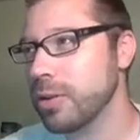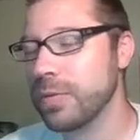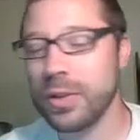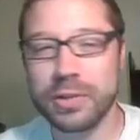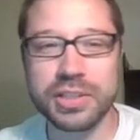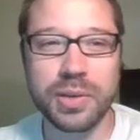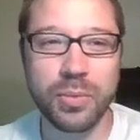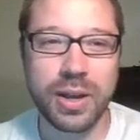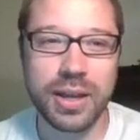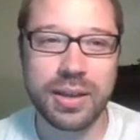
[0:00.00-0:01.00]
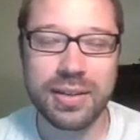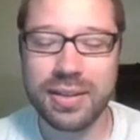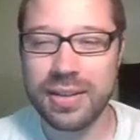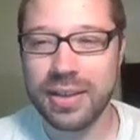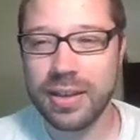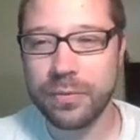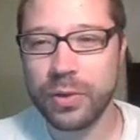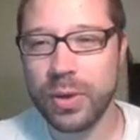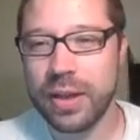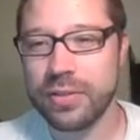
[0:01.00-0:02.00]
if there's some way, if
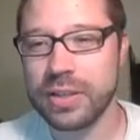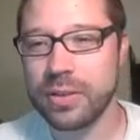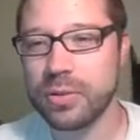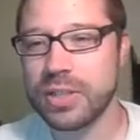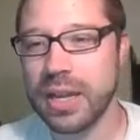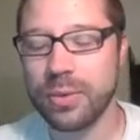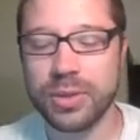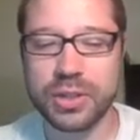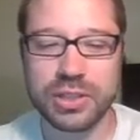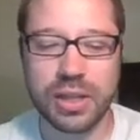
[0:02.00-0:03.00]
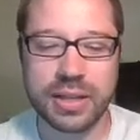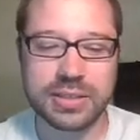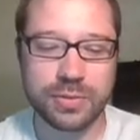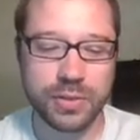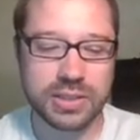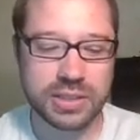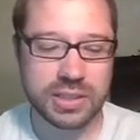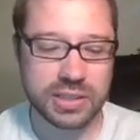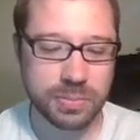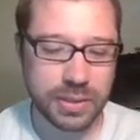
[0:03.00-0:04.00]
you have another deck with just lots of
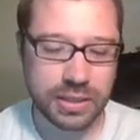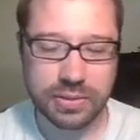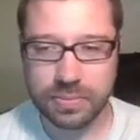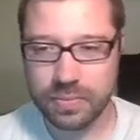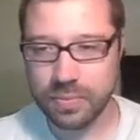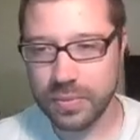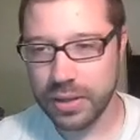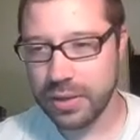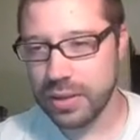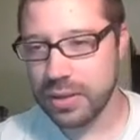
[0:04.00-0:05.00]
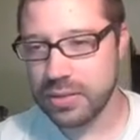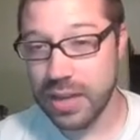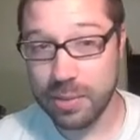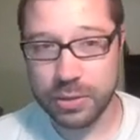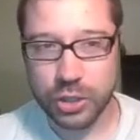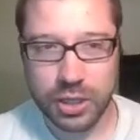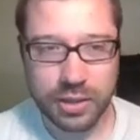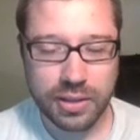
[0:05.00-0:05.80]
instant speed damaging